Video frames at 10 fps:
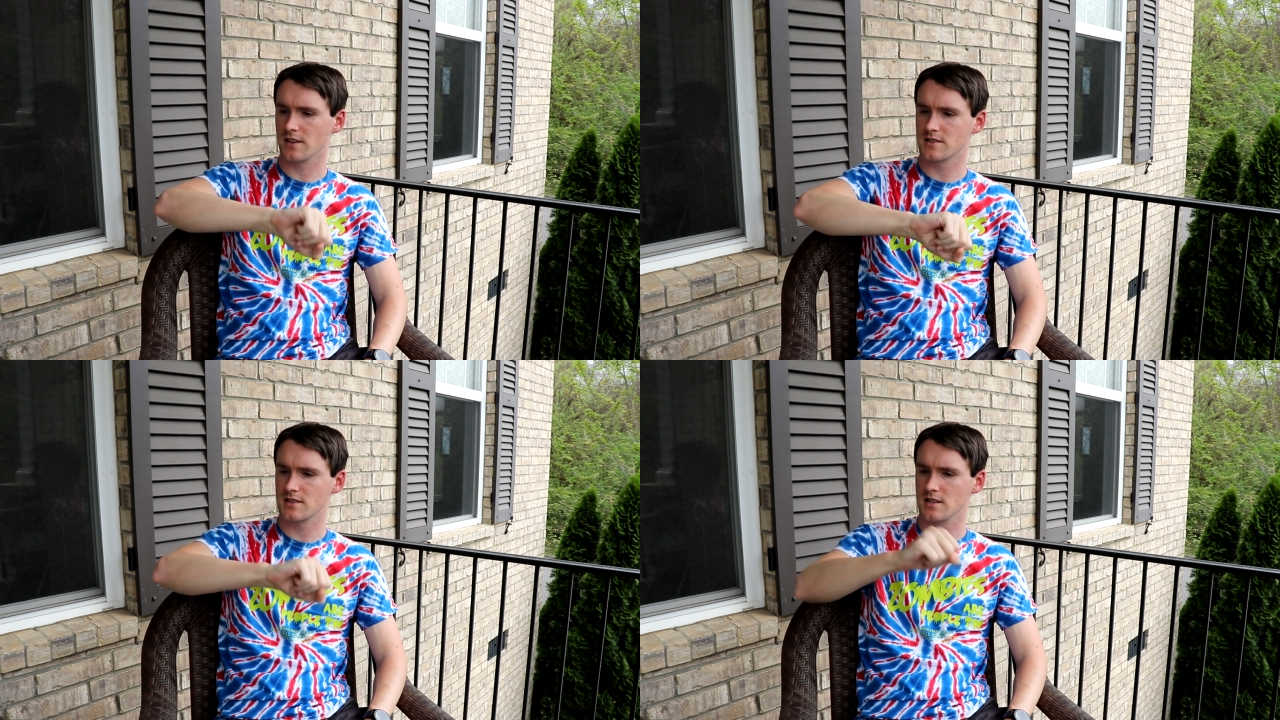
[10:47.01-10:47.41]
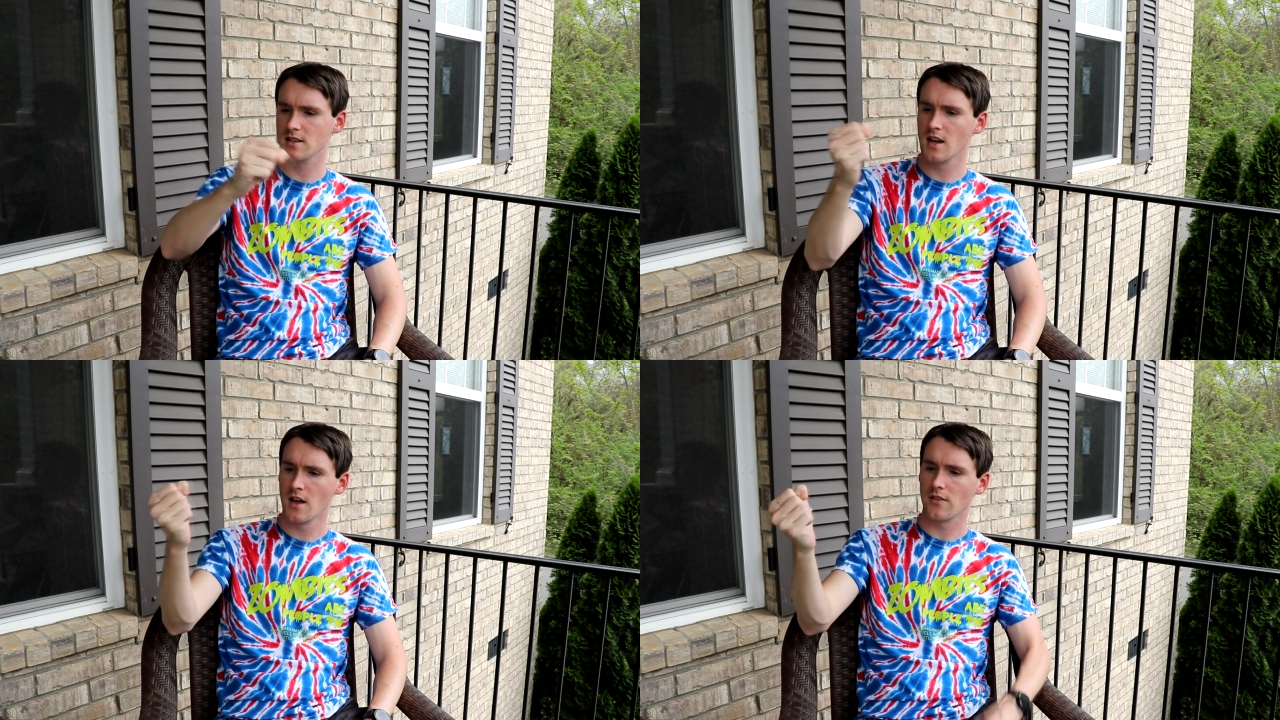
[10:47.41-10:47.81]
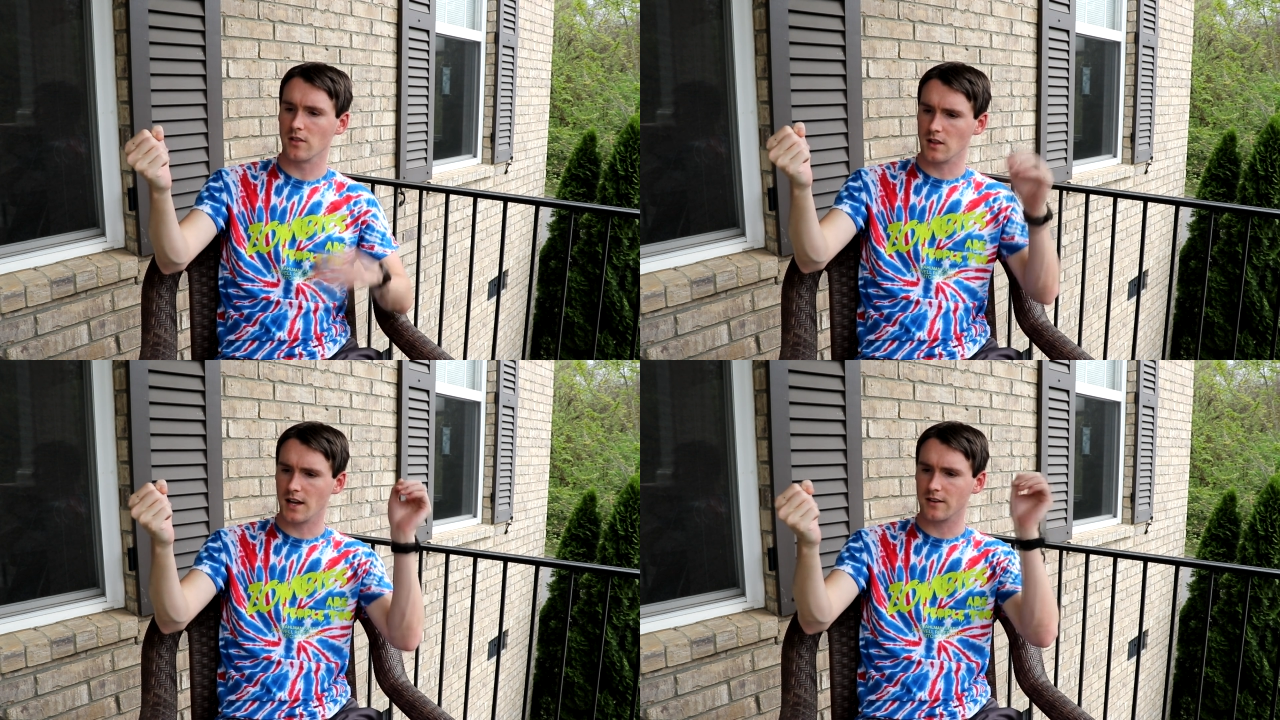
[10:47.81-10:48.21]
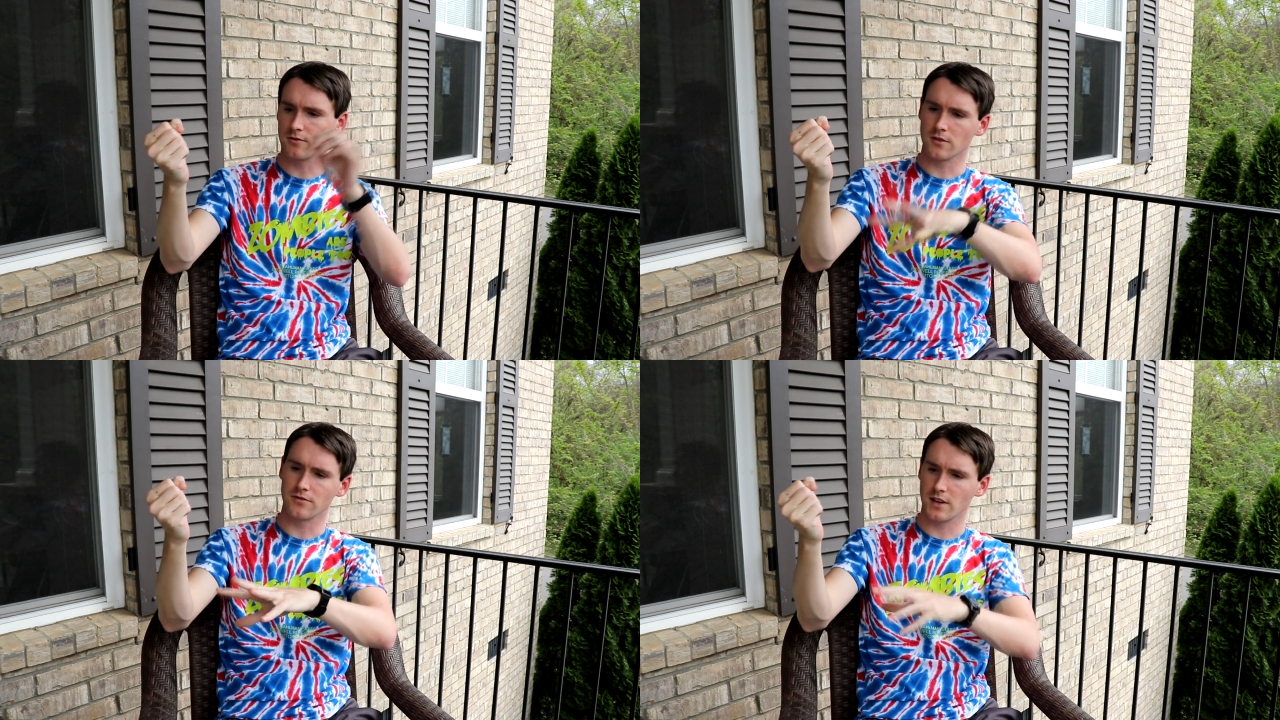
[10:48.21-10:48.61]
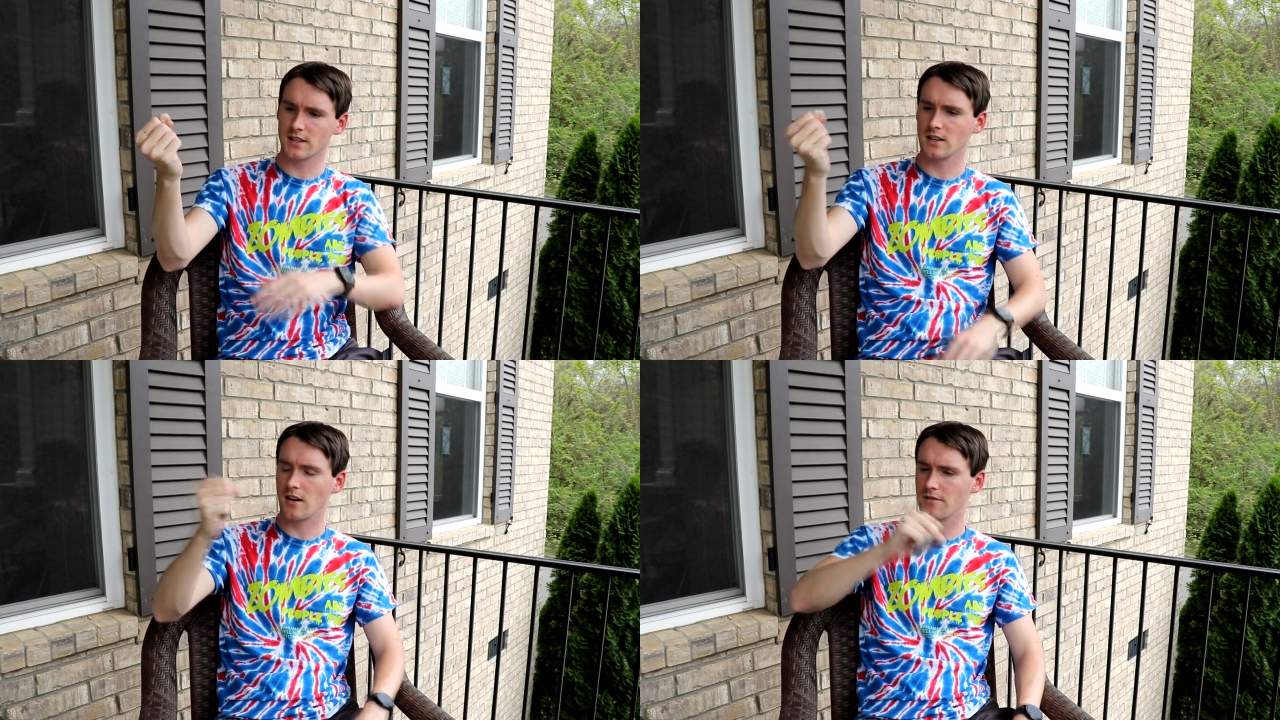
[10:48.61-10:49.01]
I see the light
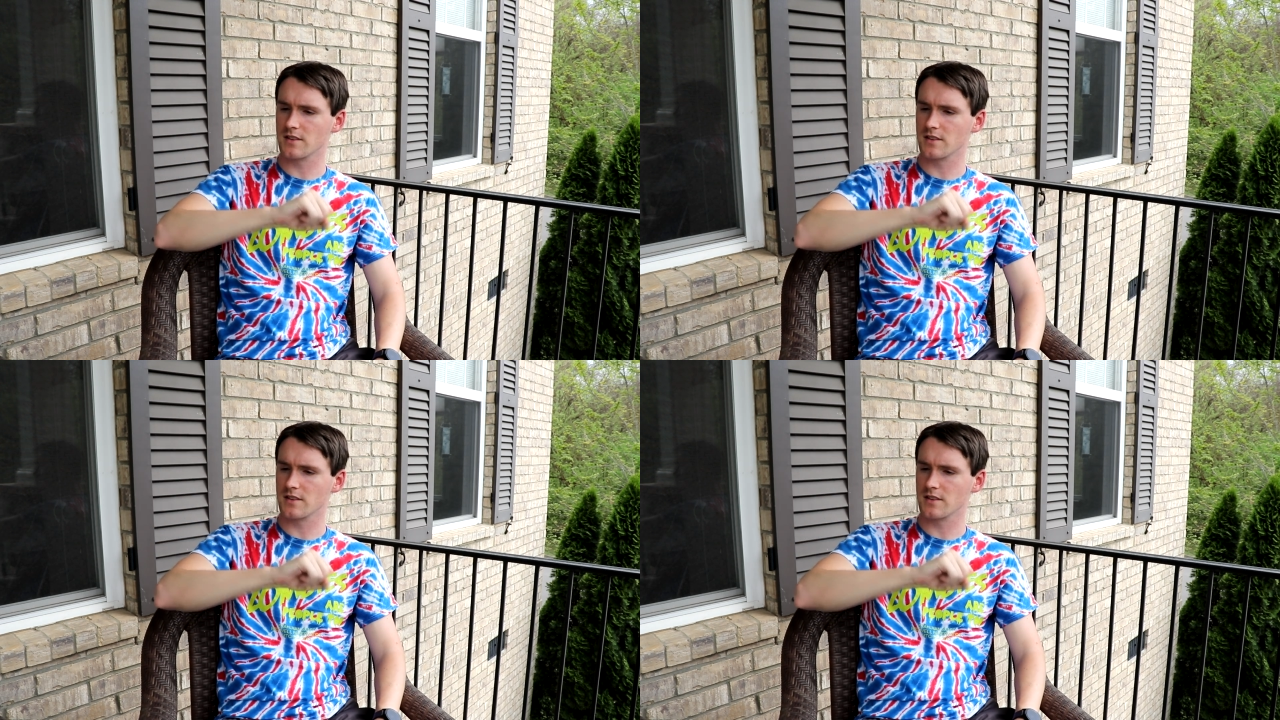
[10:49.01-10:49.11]
reflecting off